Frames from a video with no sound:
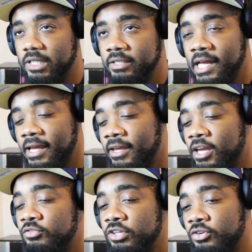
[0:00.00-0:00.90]
not
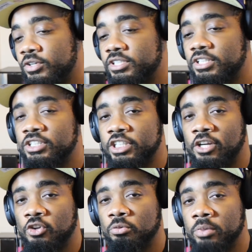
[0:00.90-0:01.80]
heavy Christian channel,